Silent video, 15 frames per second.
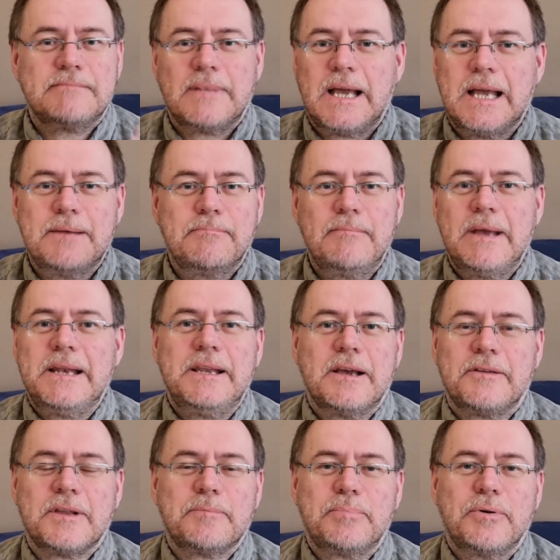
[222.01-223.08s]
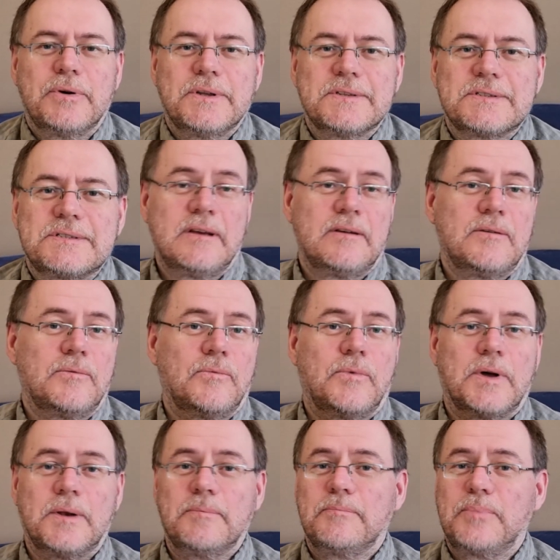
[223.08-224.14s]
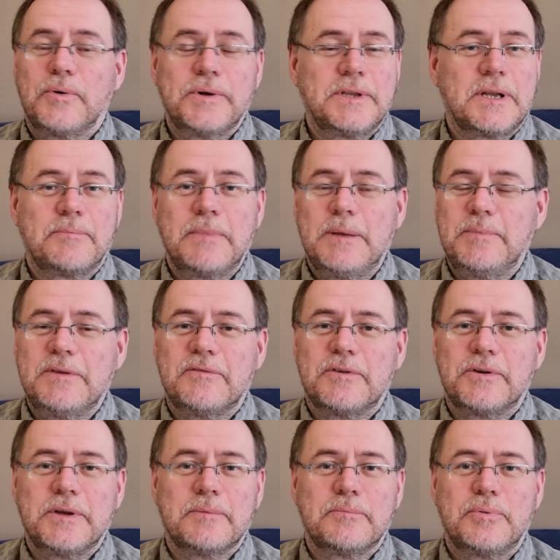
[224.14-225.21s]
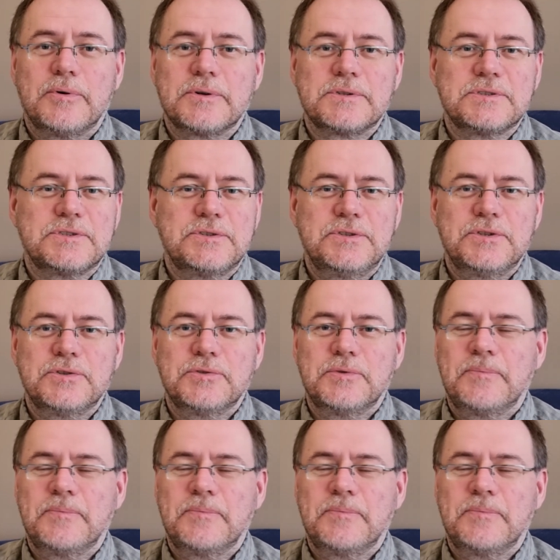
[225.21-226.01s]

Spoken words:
And many other points. One point that may be very important to you